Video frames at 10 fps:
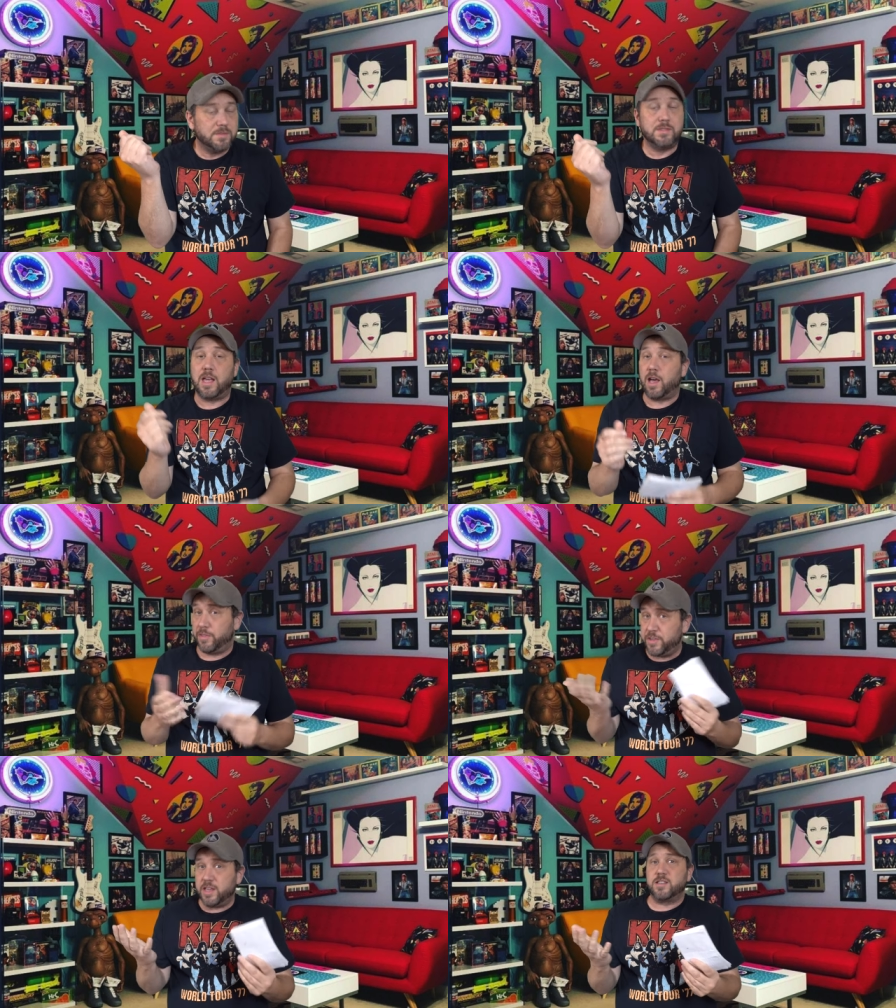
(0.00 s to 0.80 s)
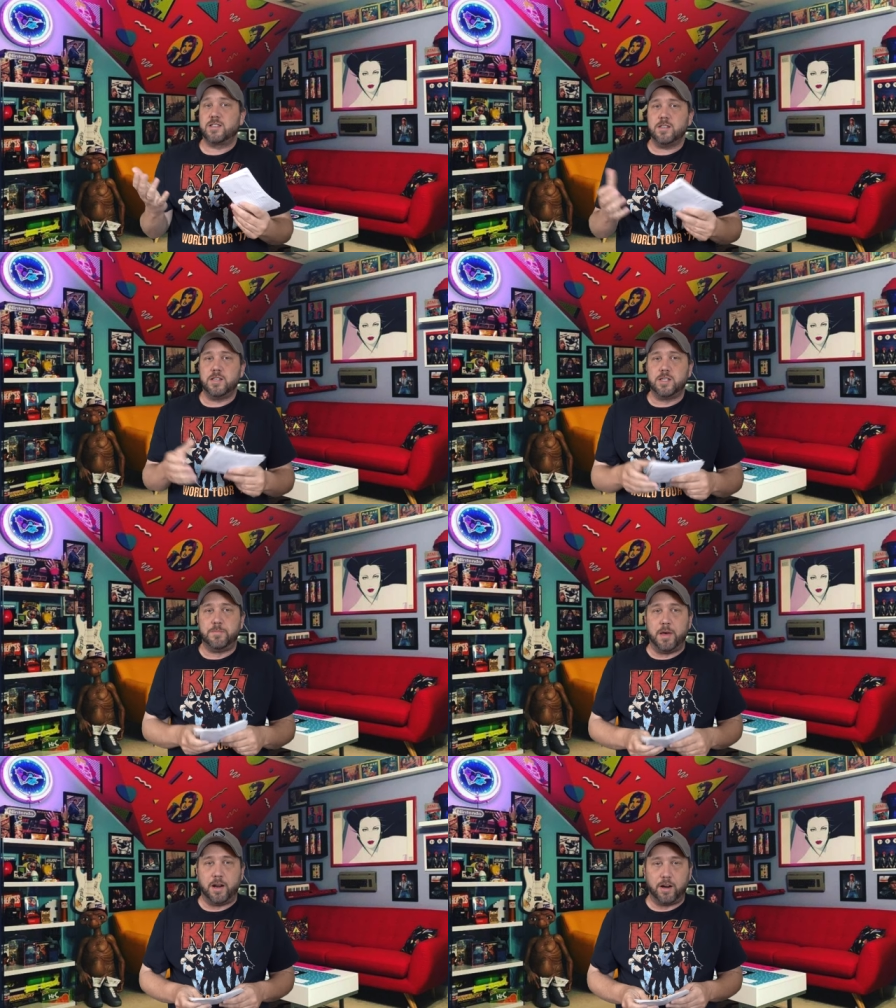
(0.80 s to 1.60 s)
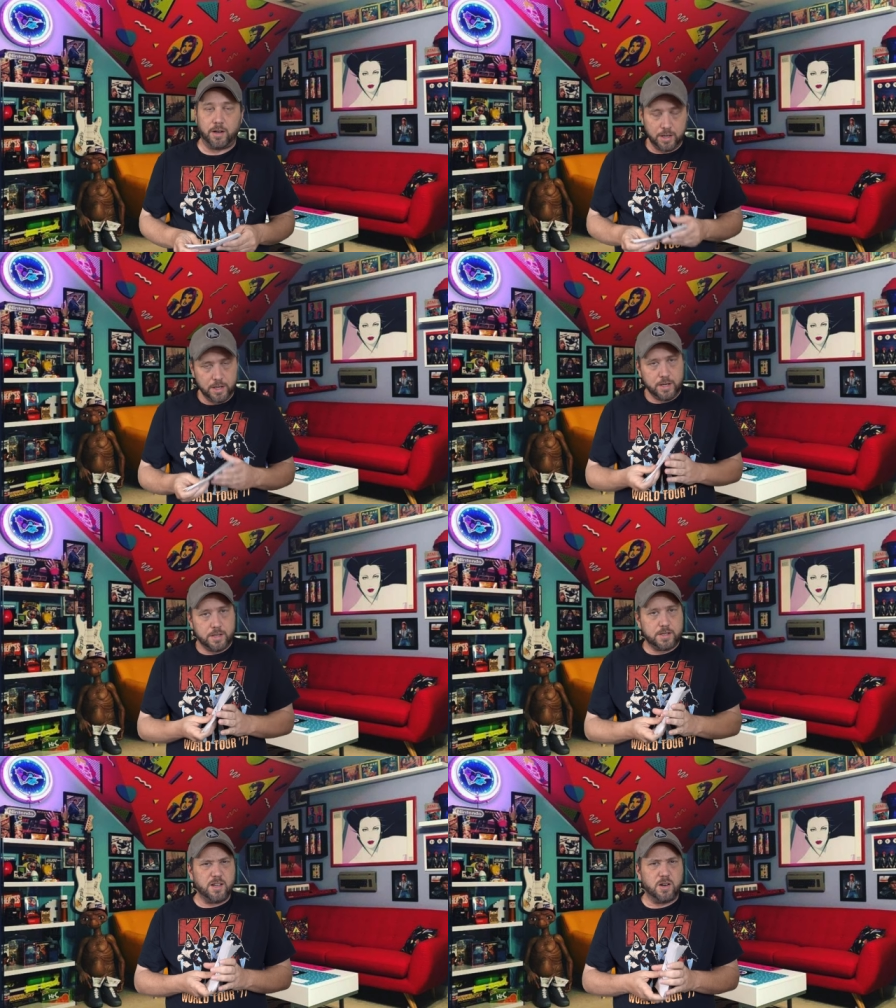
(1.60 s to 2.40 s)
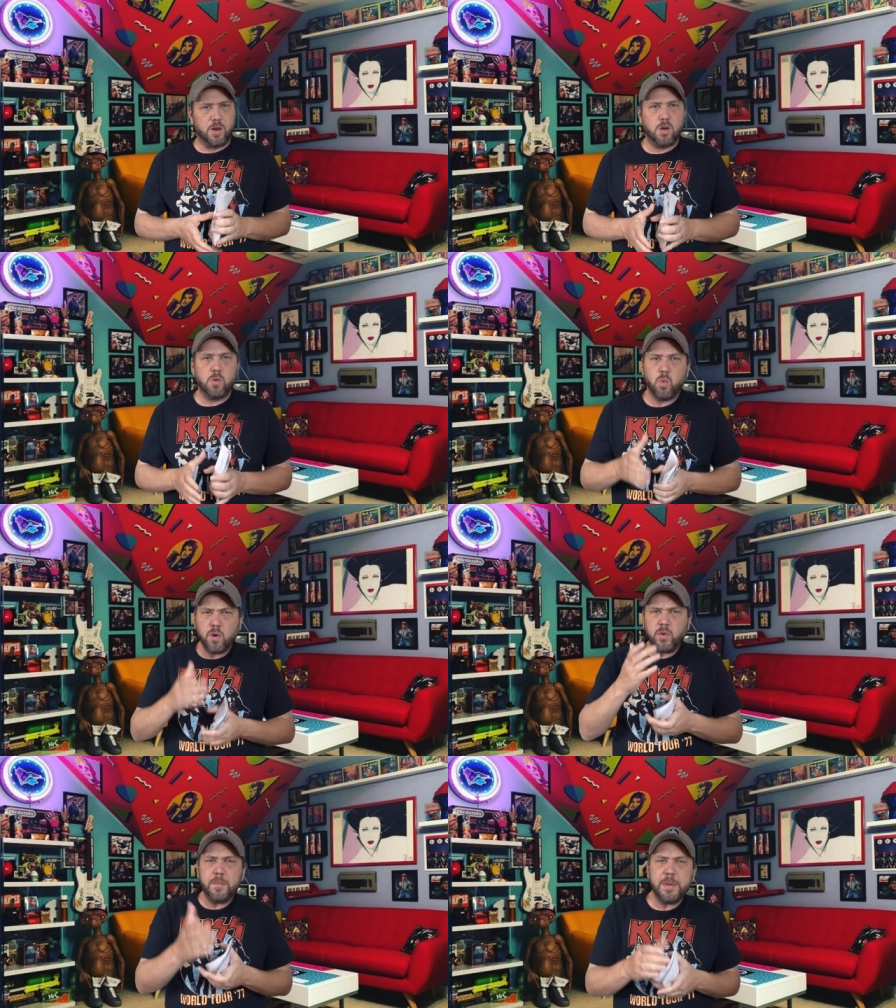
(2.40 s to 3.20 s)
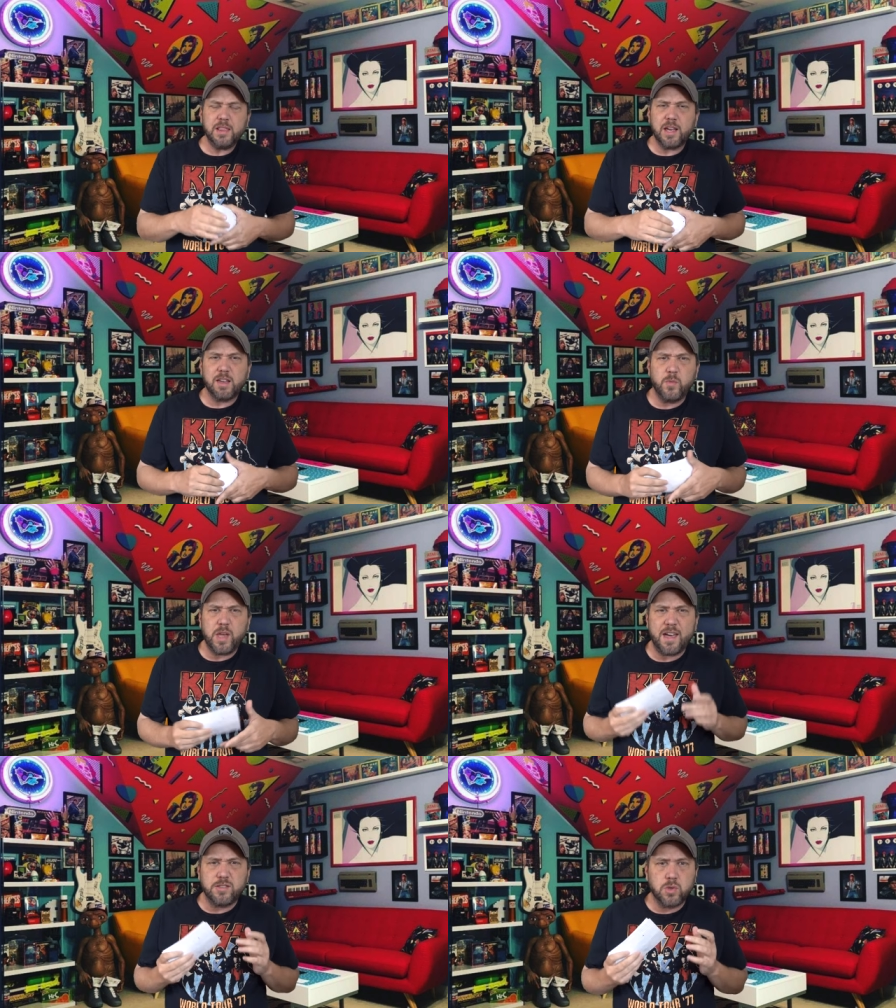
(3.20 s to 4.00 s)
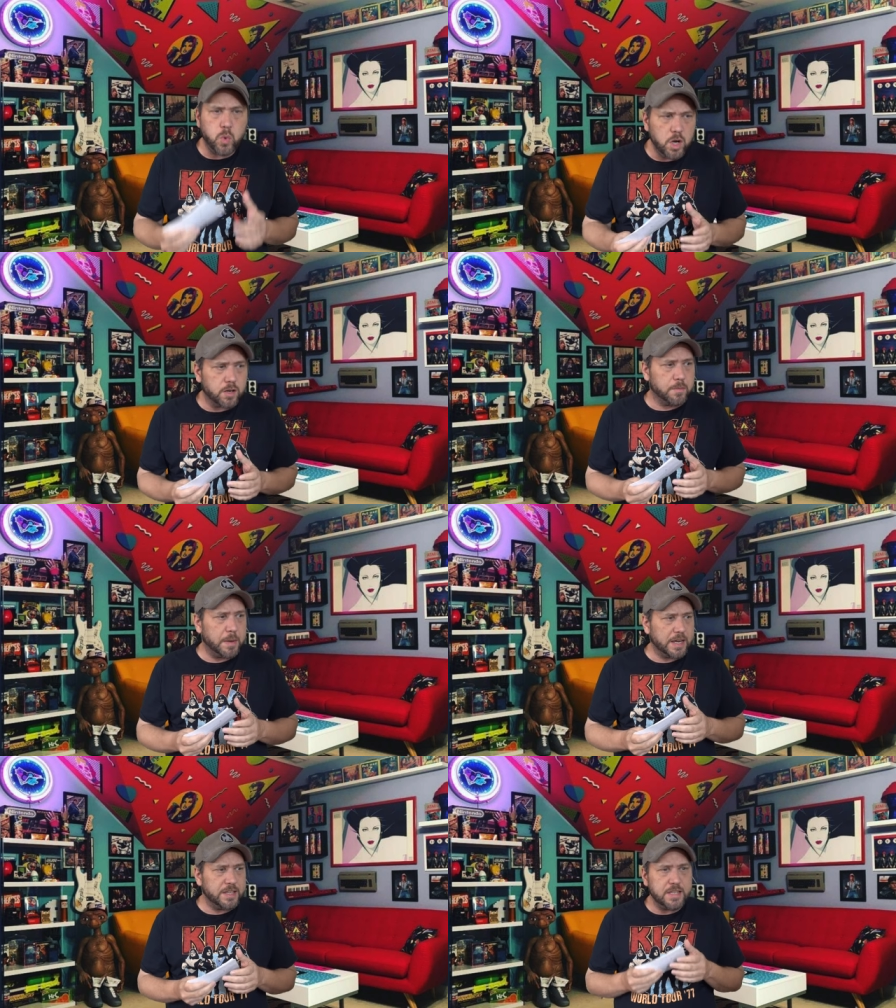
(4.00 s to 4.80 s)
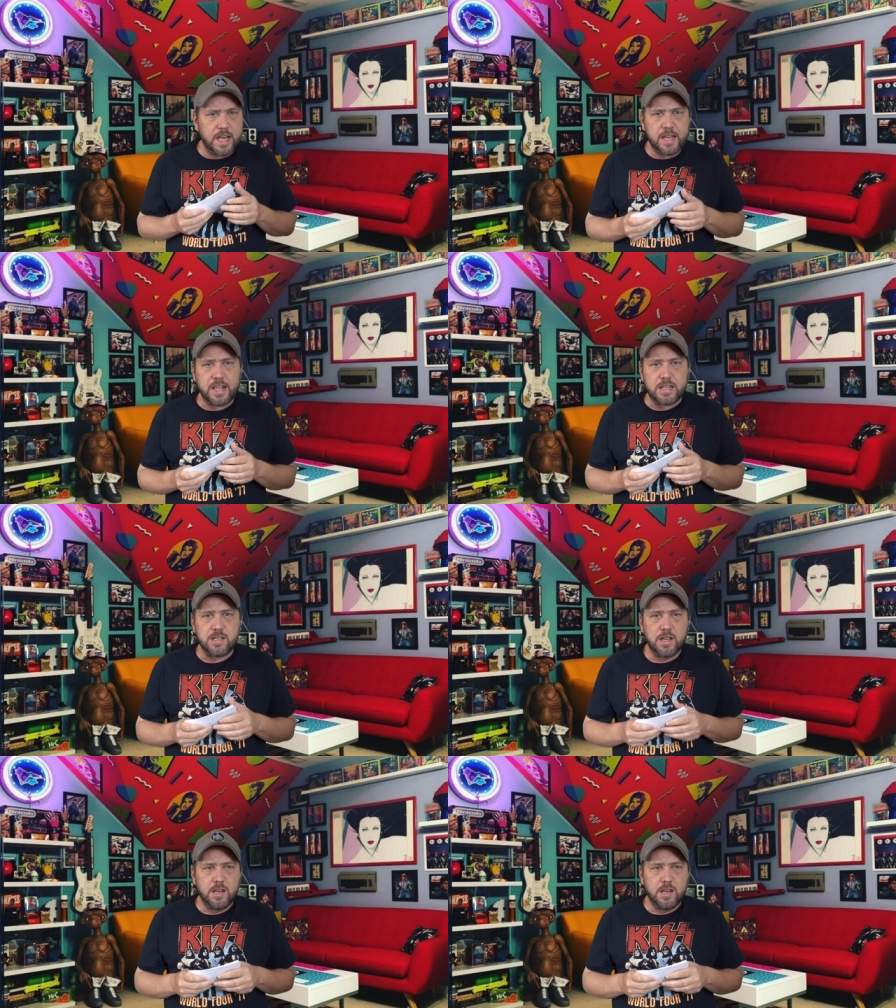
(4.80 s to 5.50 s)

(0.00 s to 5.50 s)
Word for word: Now this is better. So, what would it be like if we had Twitter back in the 80s?